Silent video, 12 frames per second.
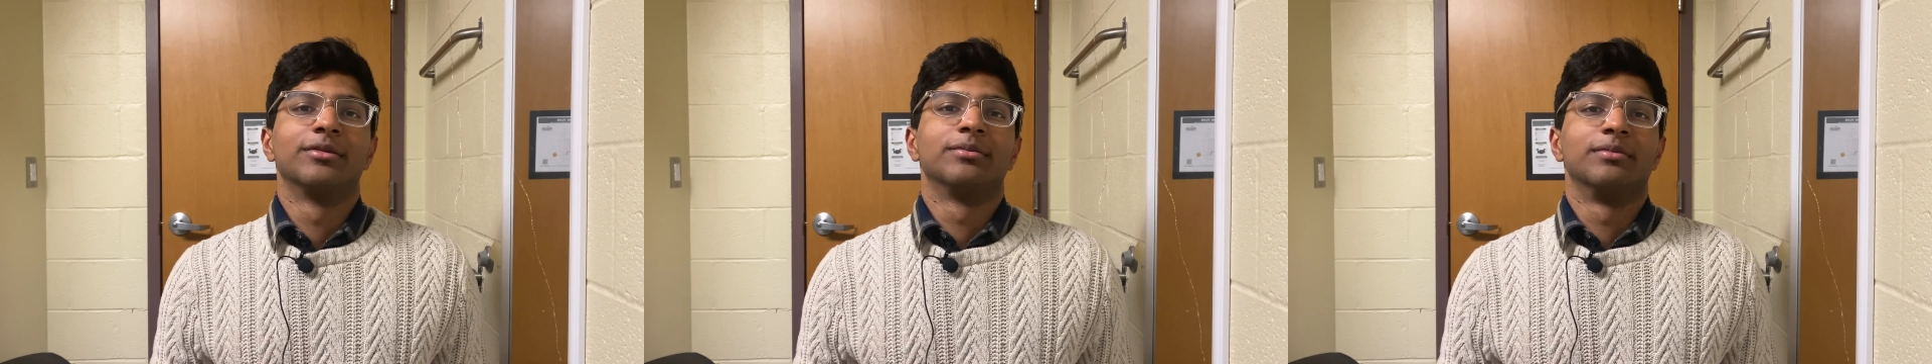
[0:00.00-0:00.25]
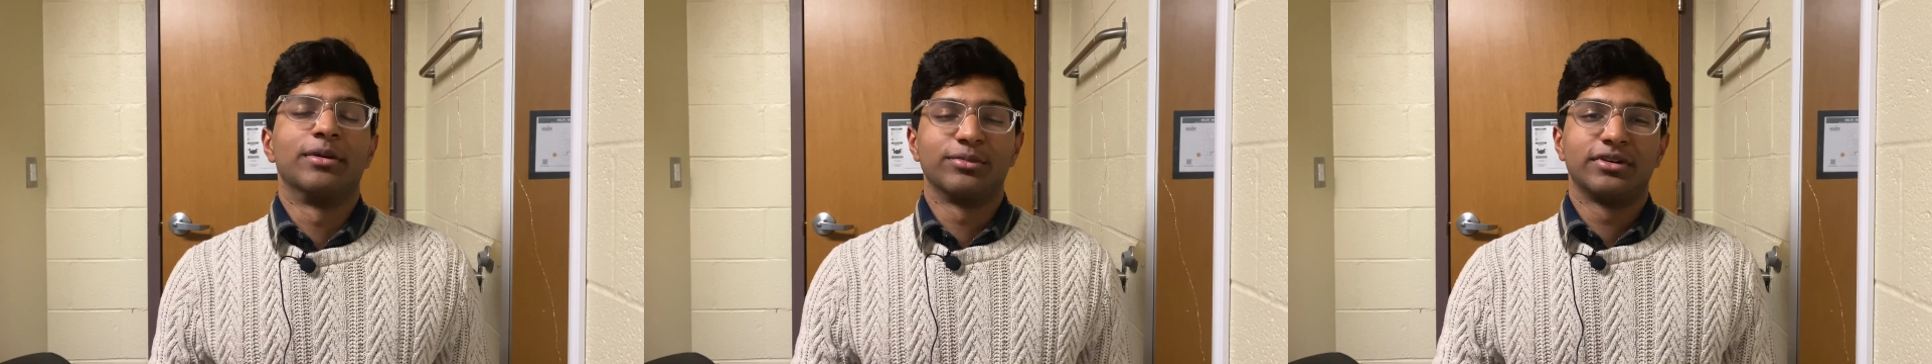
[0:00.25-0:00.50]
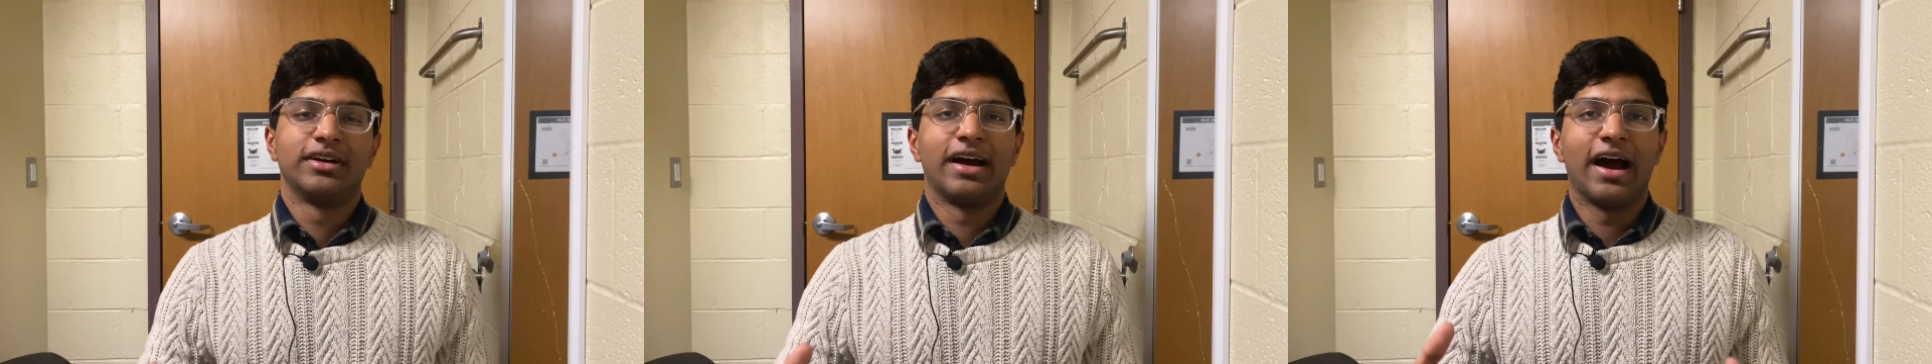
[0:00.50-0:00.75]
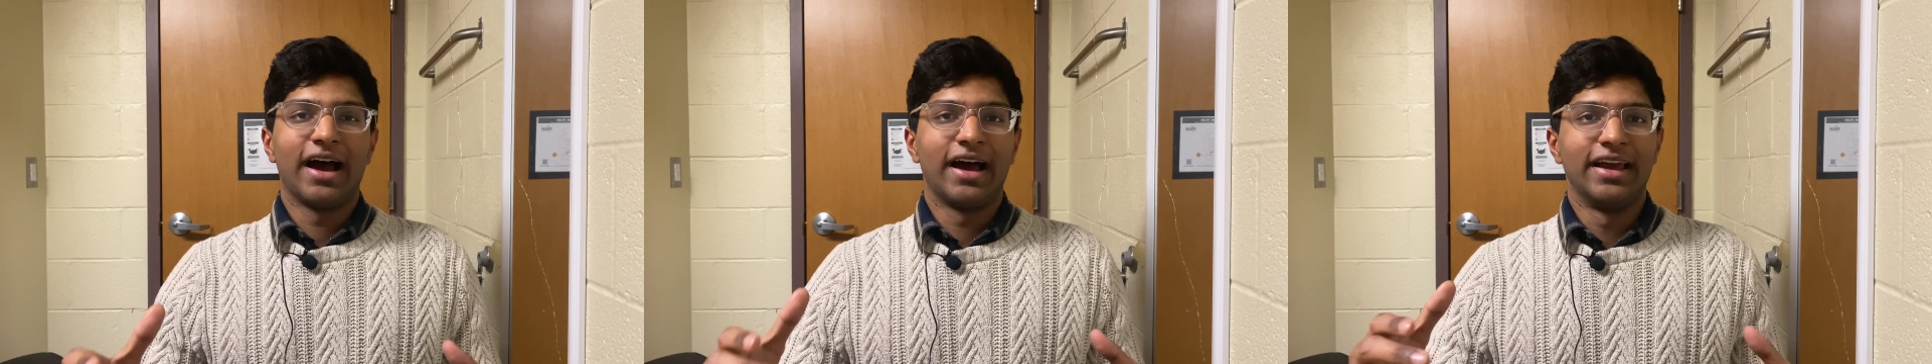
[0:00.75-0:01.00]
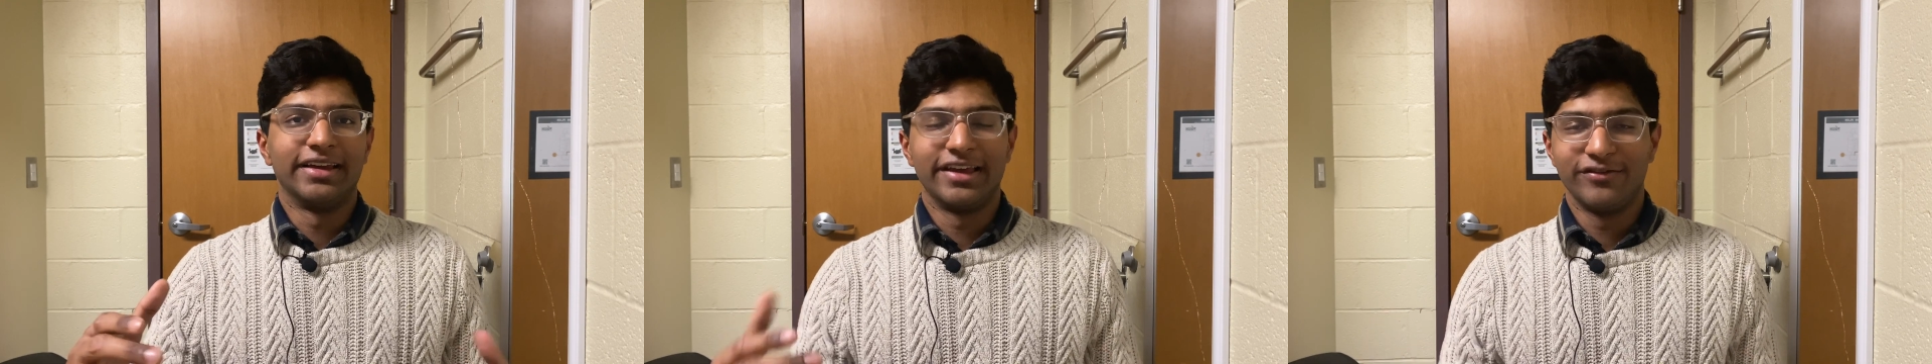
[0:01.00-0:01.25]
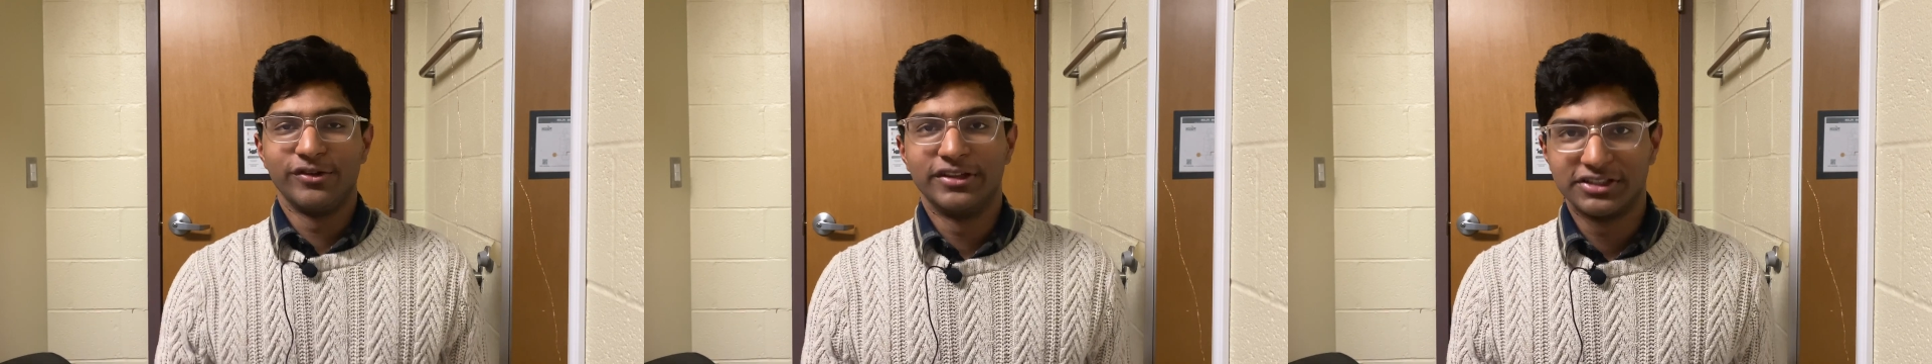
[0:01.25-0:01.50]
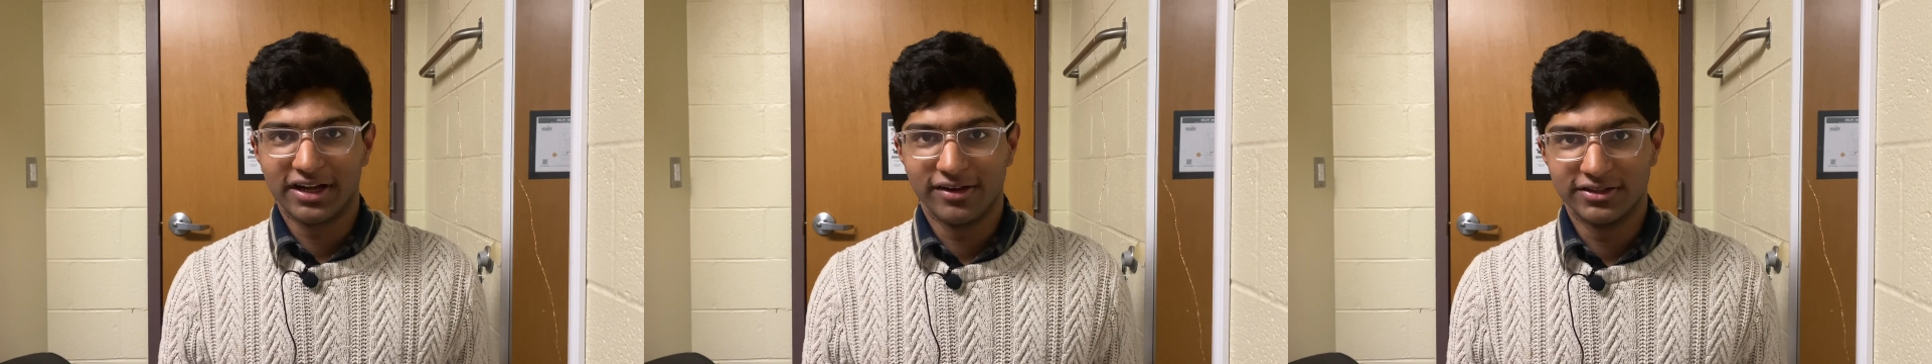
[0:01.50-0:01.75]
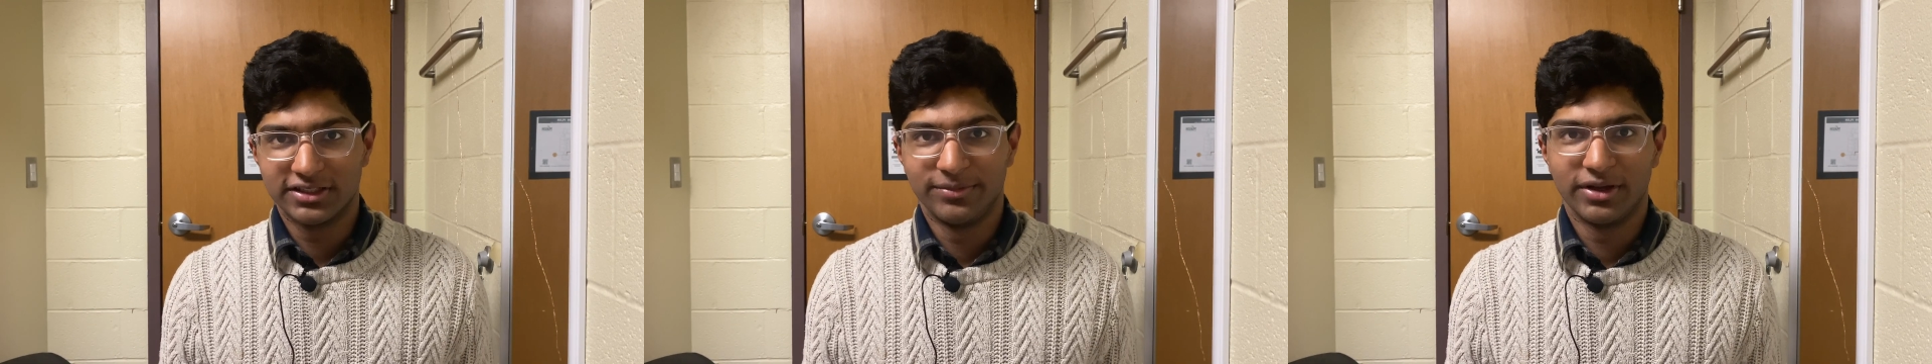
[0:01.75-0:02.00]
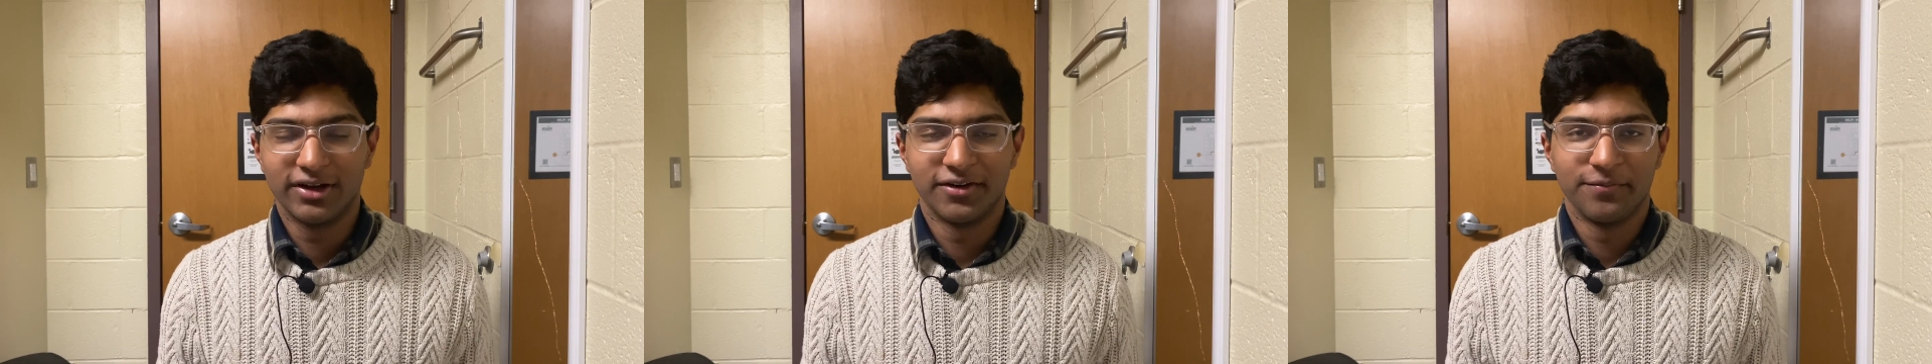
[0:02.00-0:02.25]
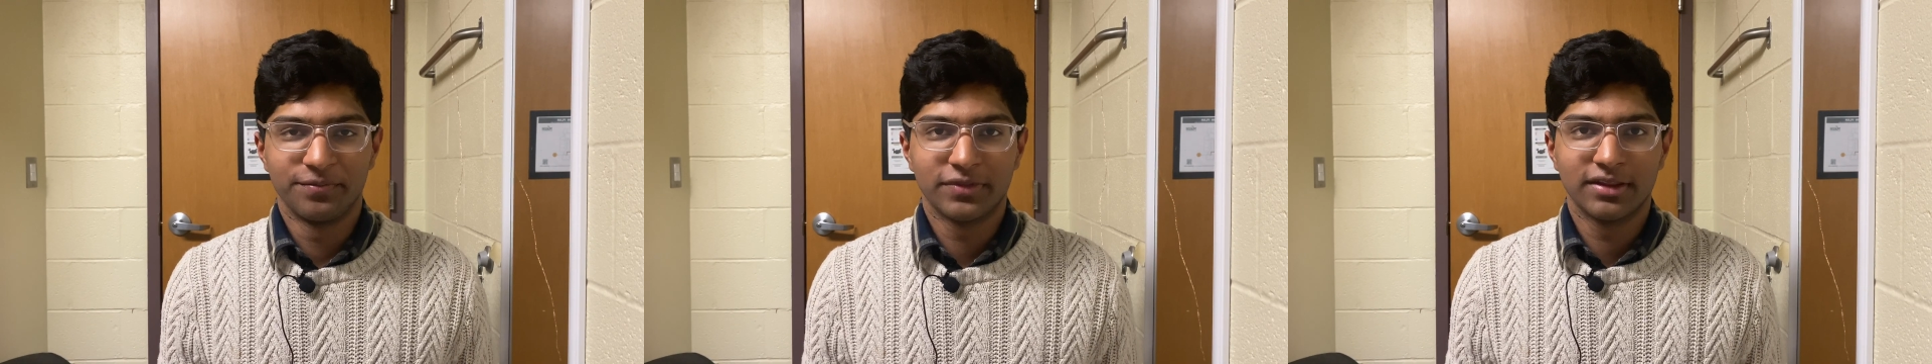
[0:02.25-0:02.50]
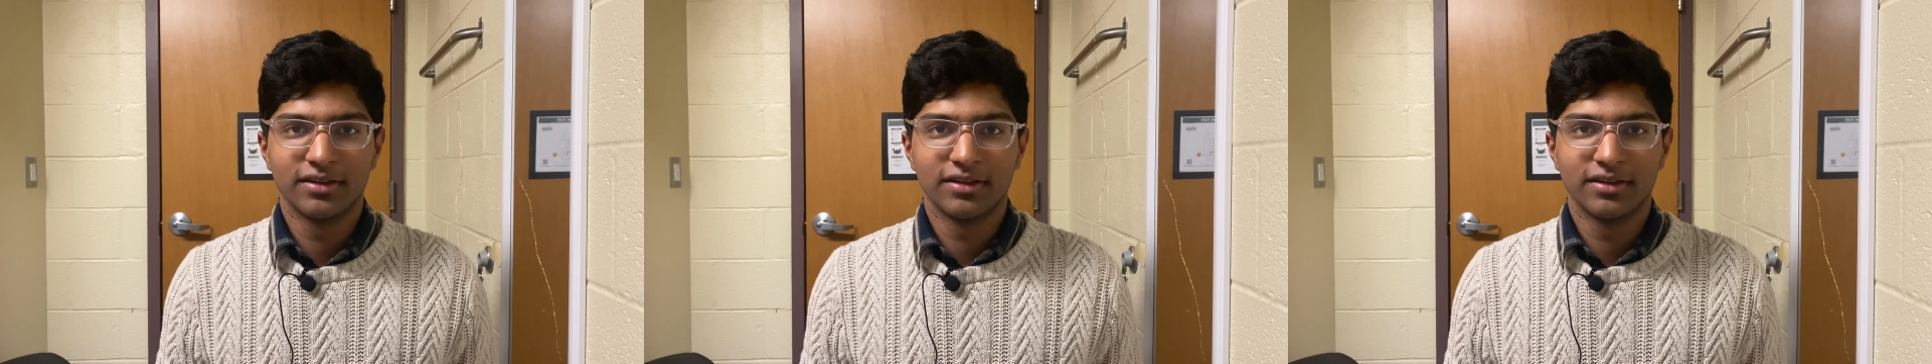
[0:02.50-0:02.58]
remember I gave you the challenge to become